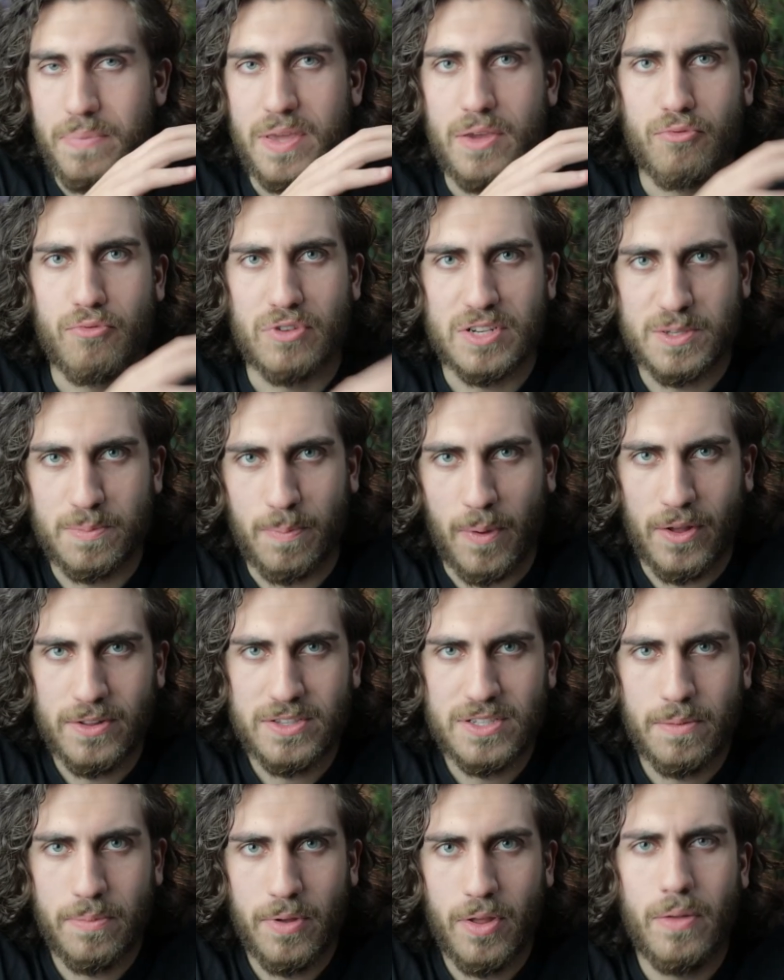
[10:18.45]
be
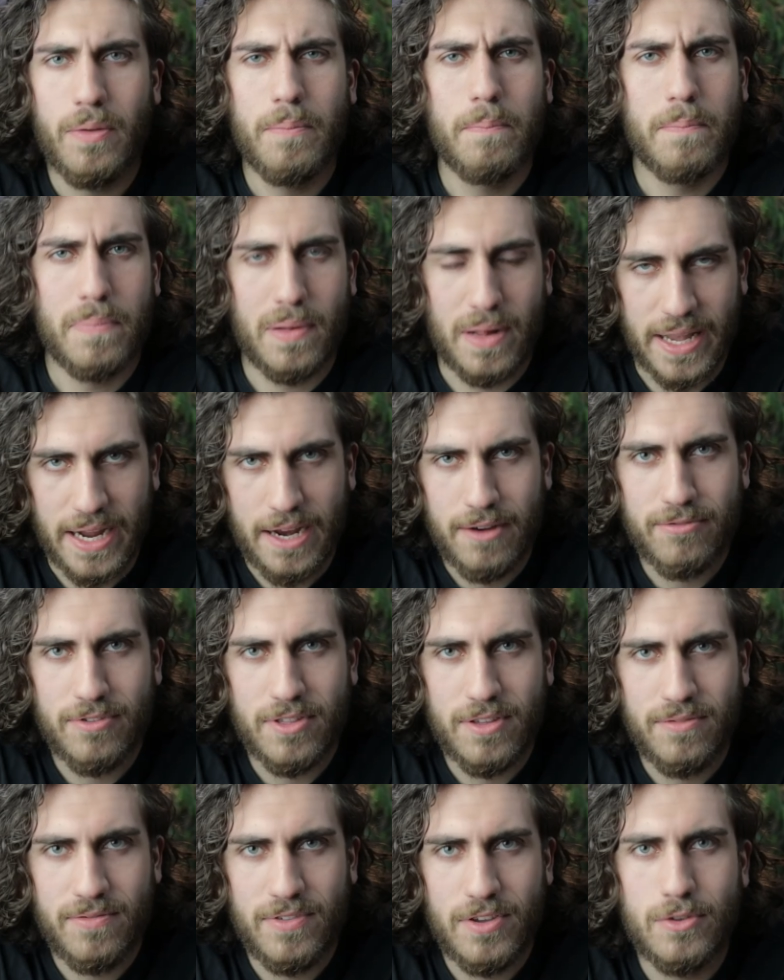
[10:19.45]
responsible, plan
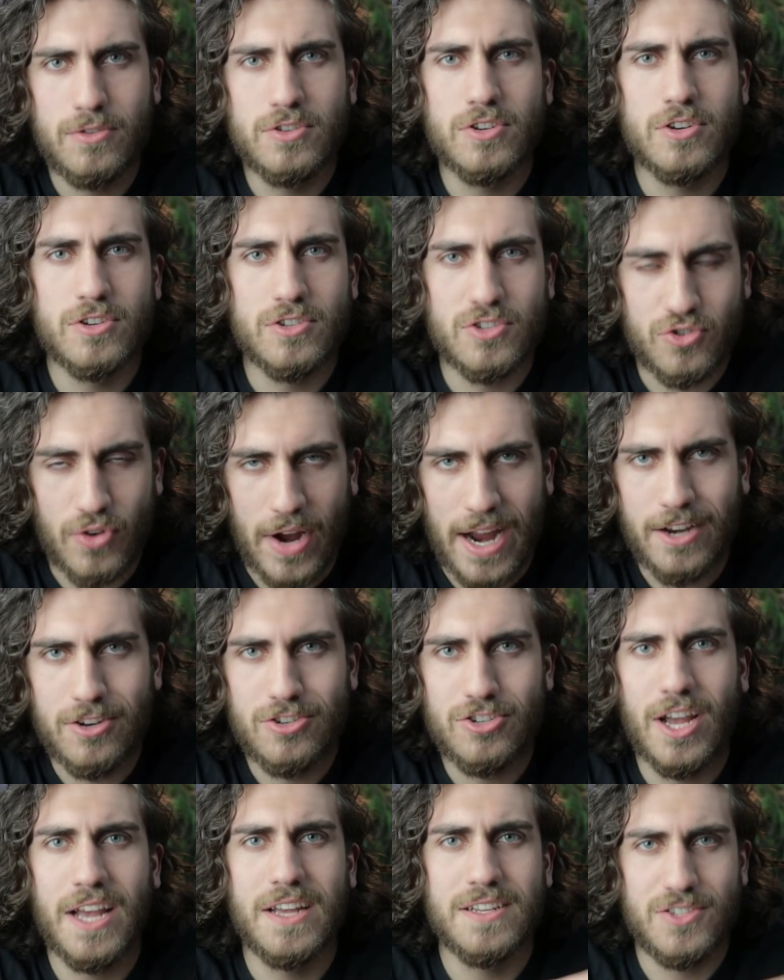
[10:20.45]
for the future,
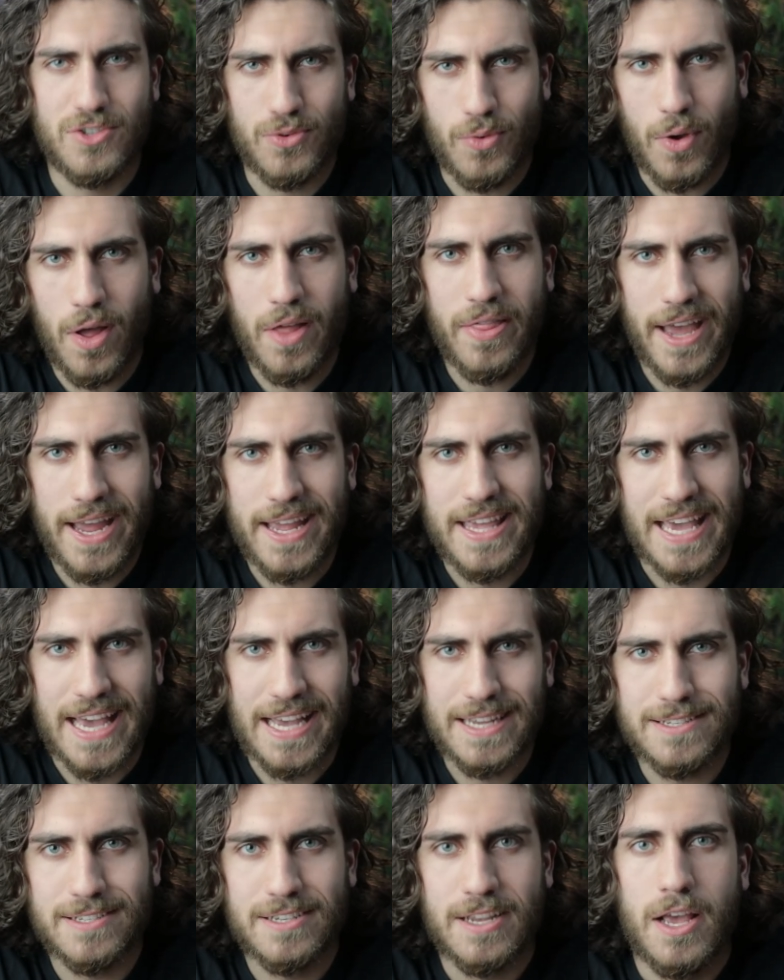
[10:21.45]
strategize, do all that,
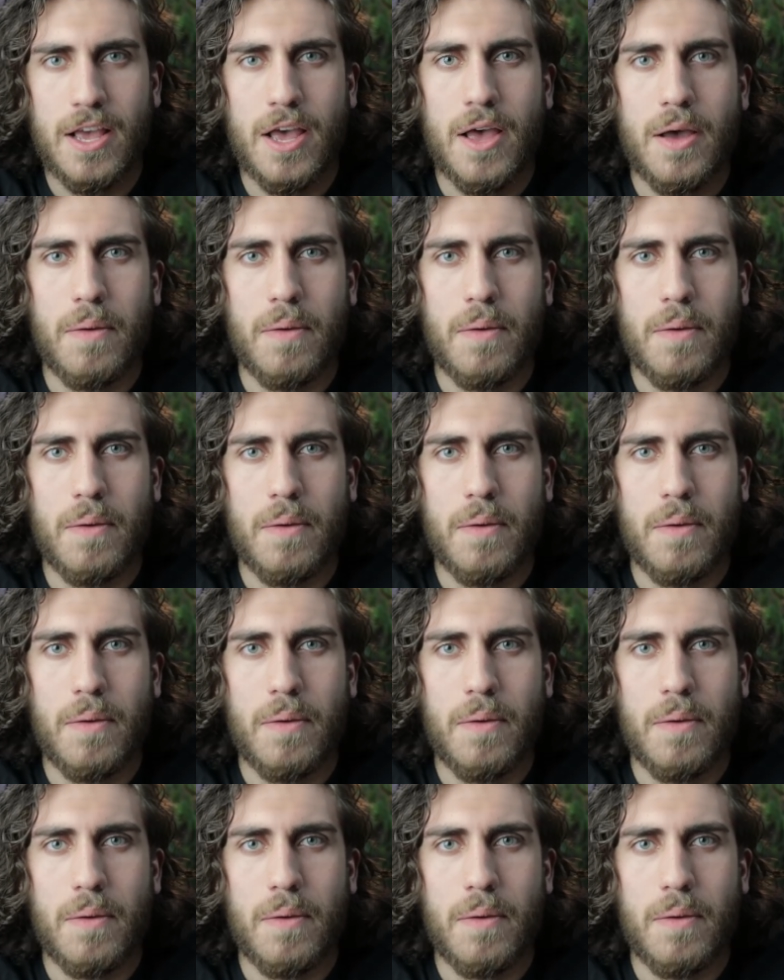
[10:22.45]
yes,